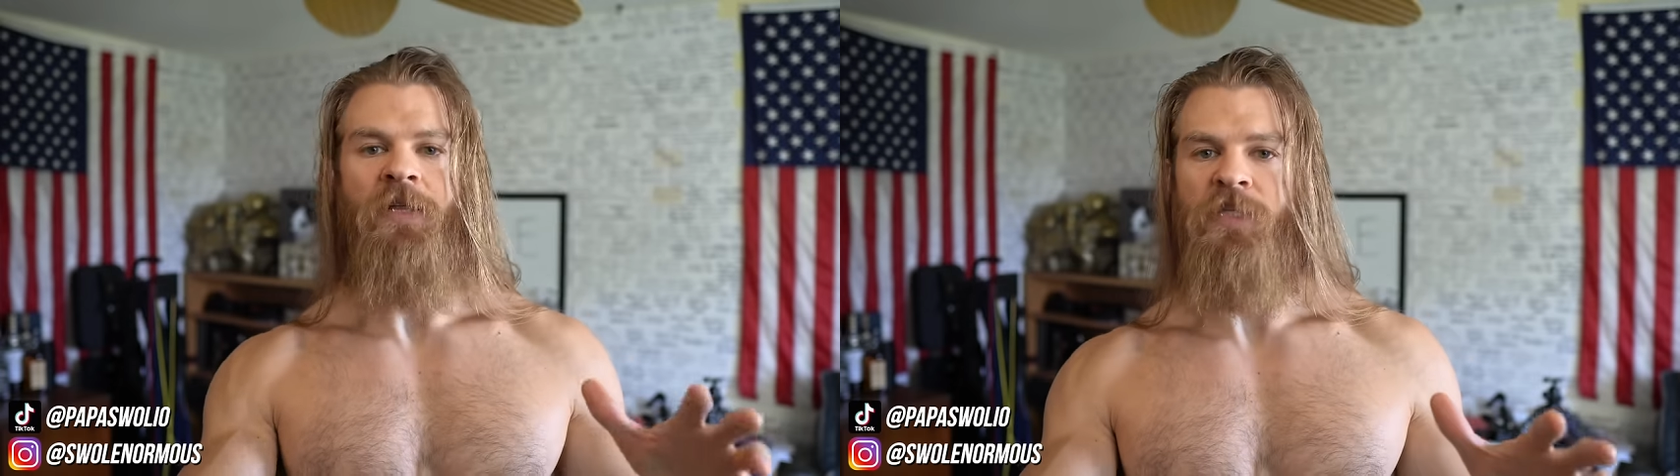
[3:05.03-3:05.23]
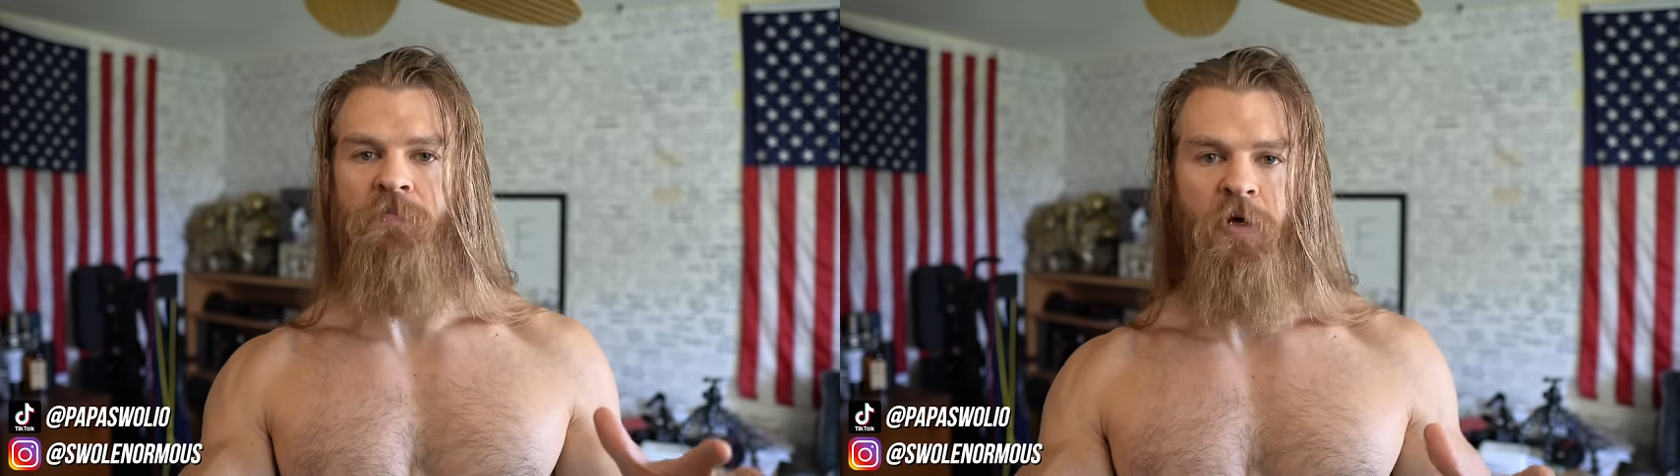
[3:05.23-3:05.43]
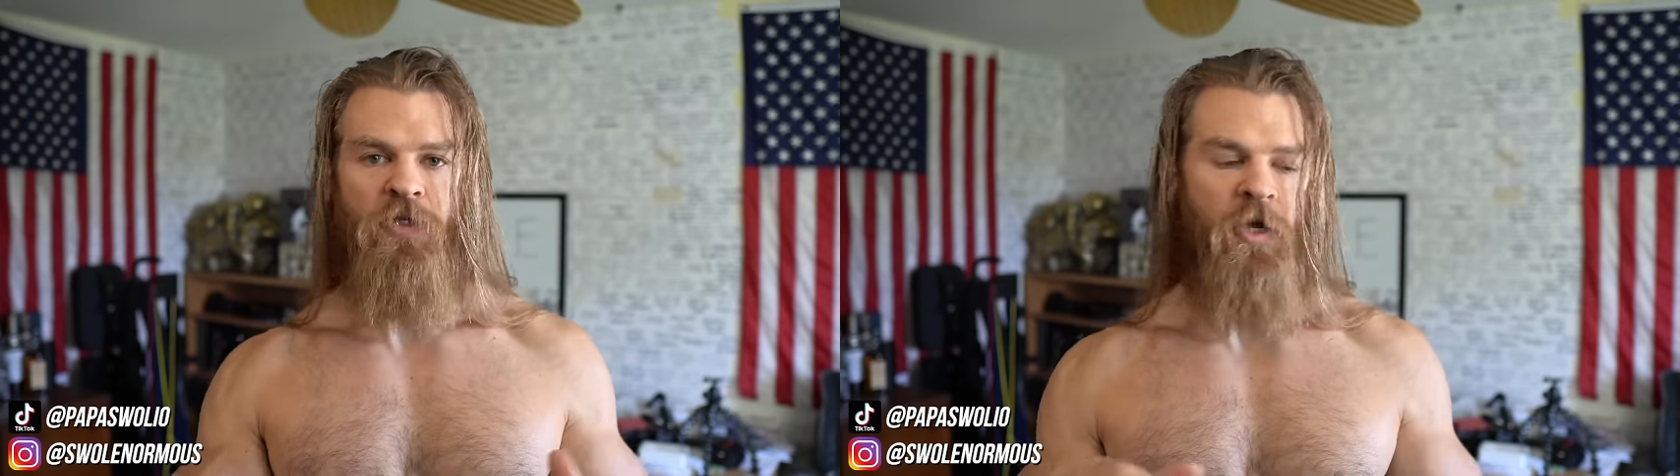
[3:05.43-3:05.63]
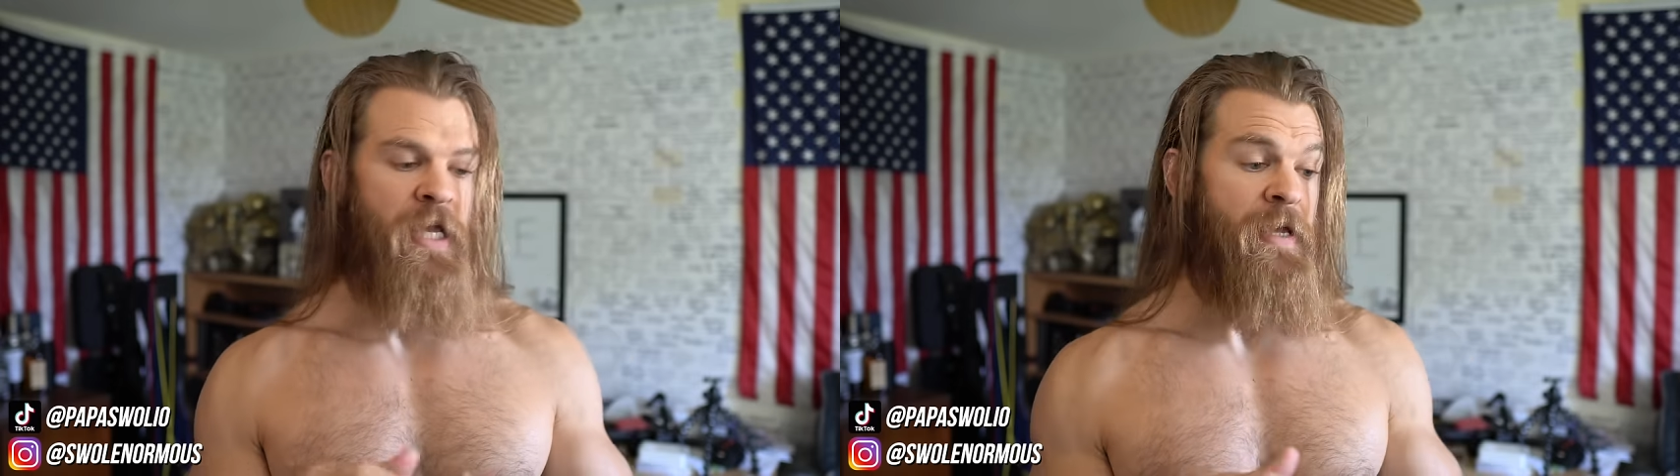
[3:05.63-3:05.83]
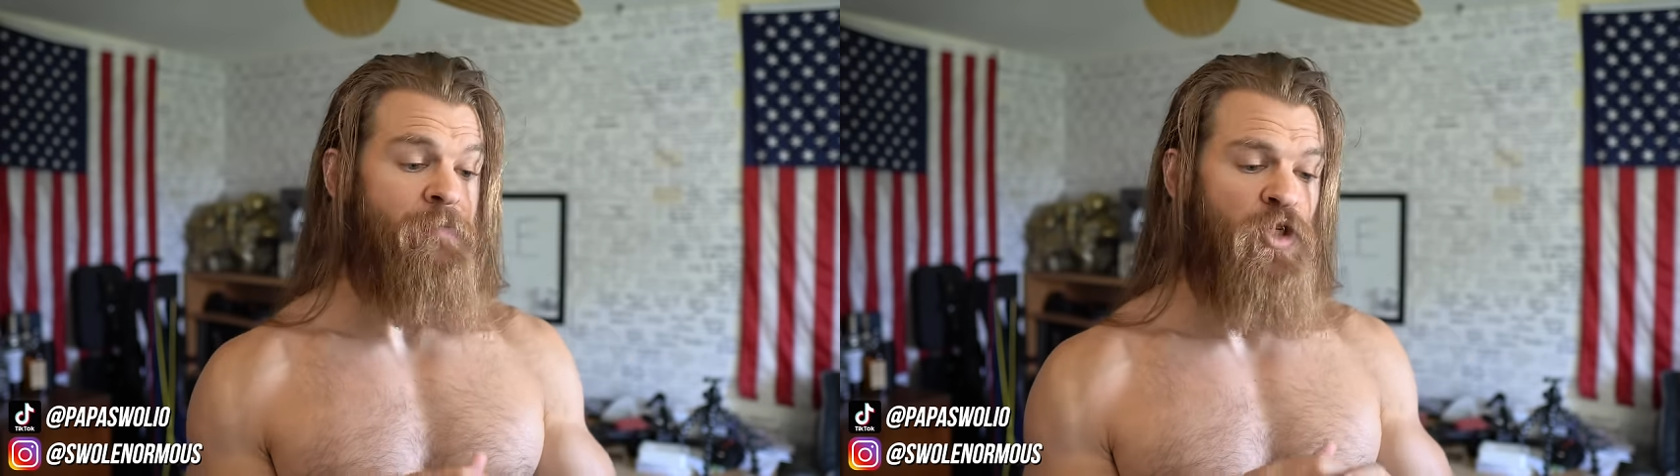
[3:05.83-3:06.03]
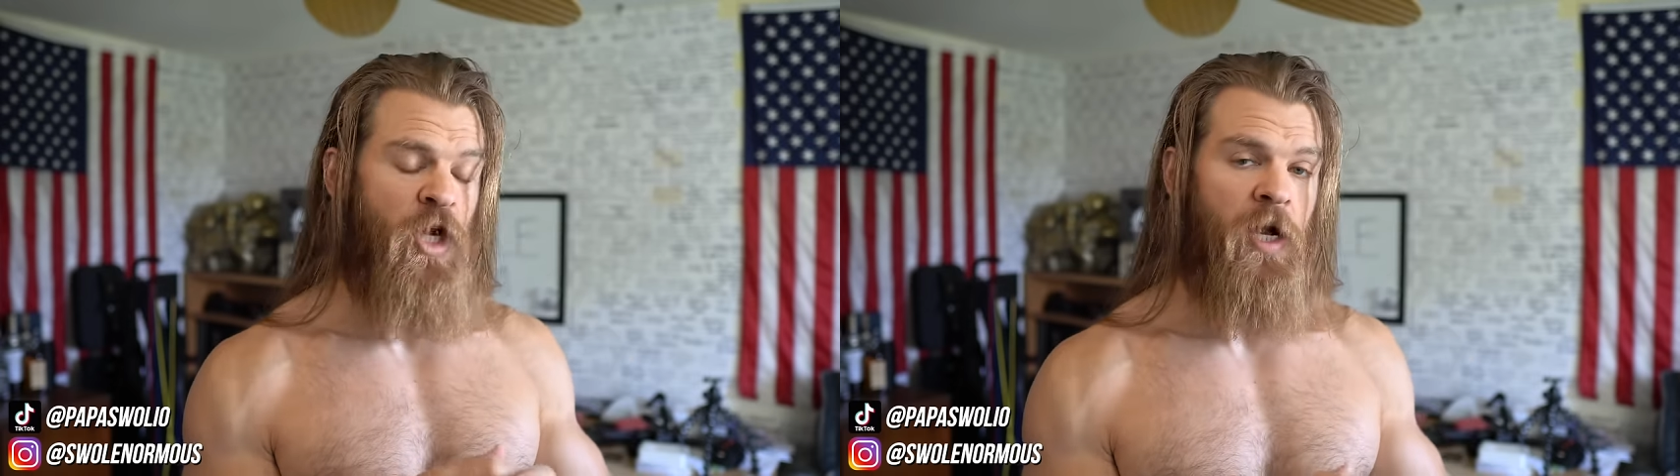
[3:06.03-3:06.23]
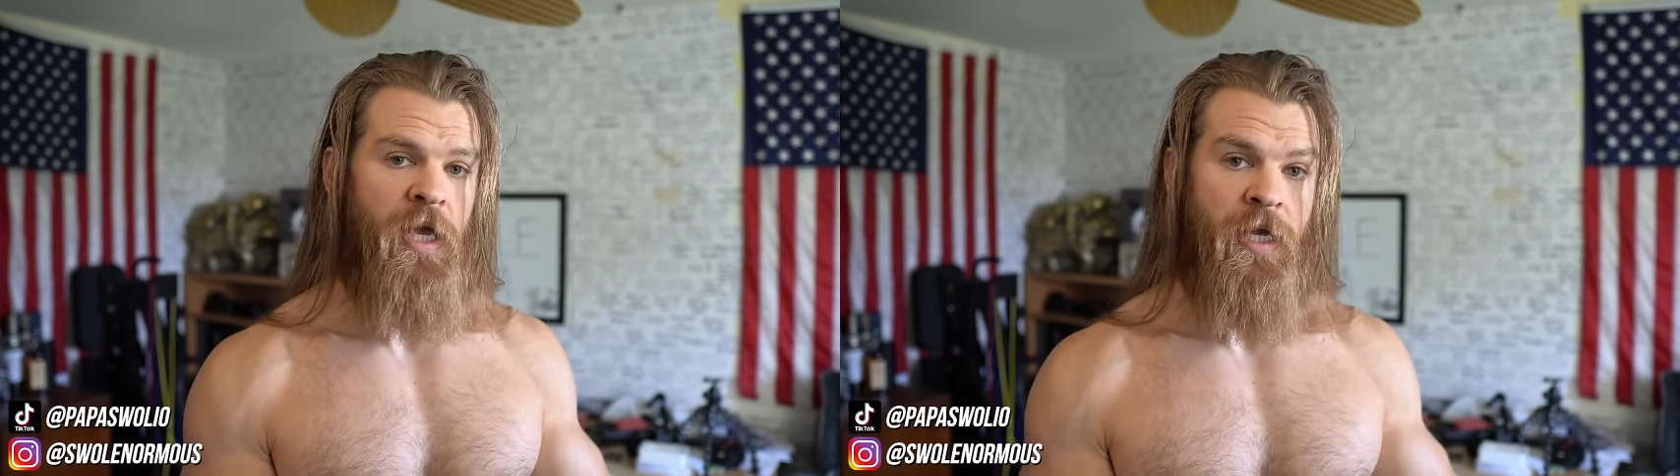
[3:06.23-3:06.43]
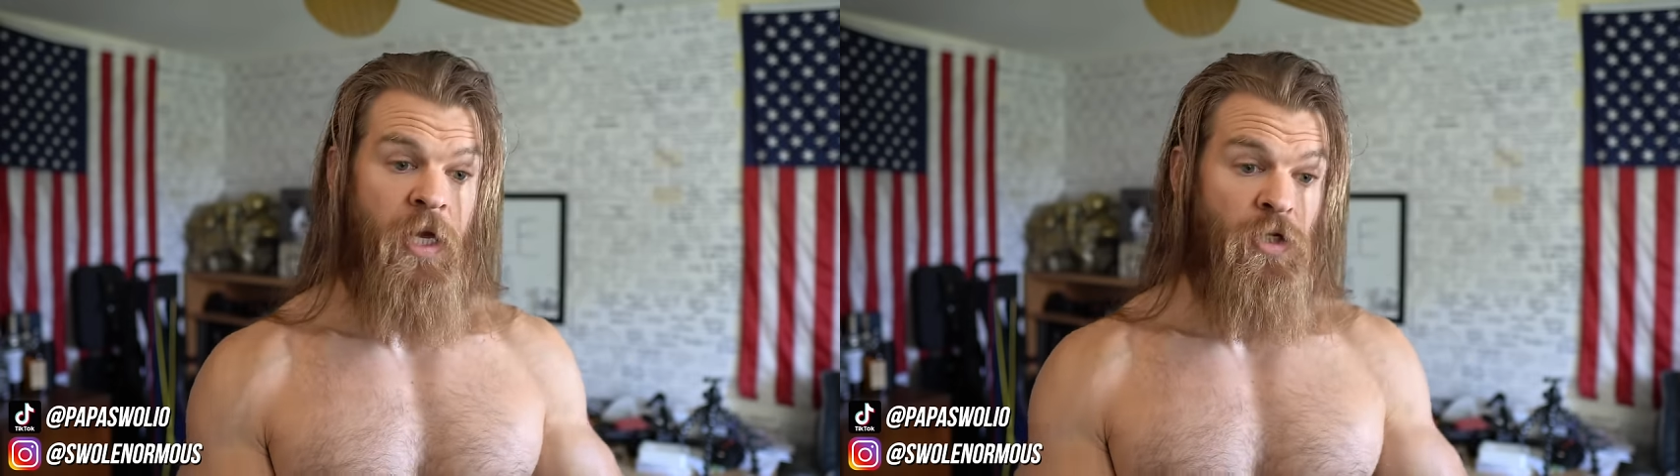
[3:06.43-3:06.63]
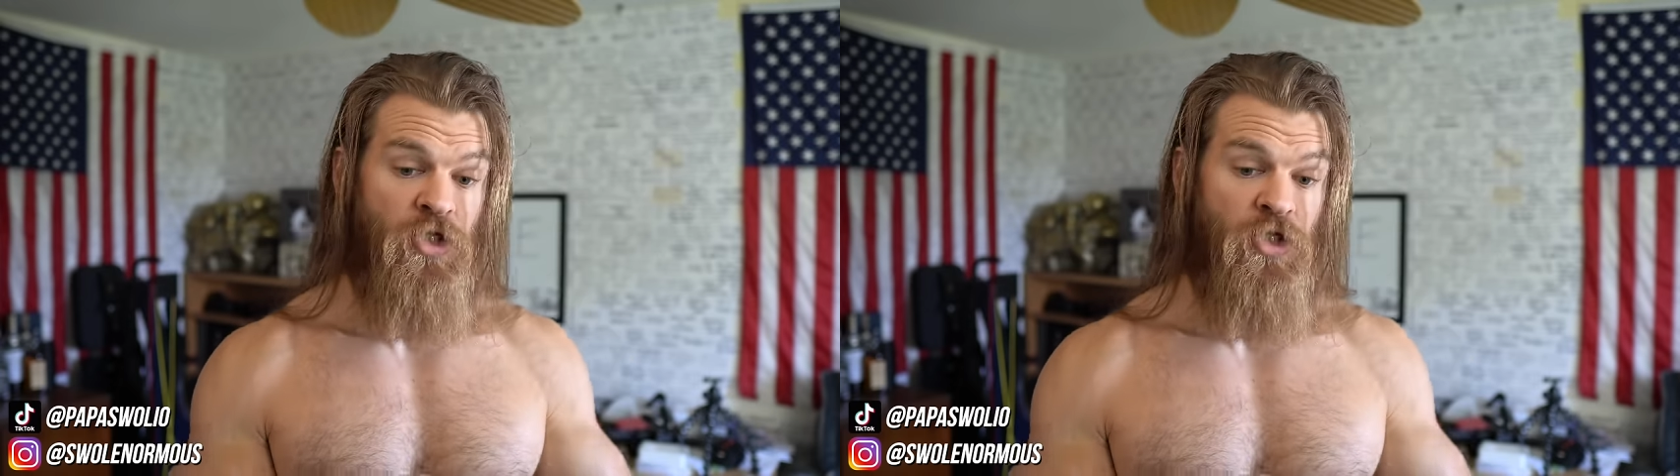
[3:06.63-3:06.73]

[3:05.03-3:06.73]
is built on him chugging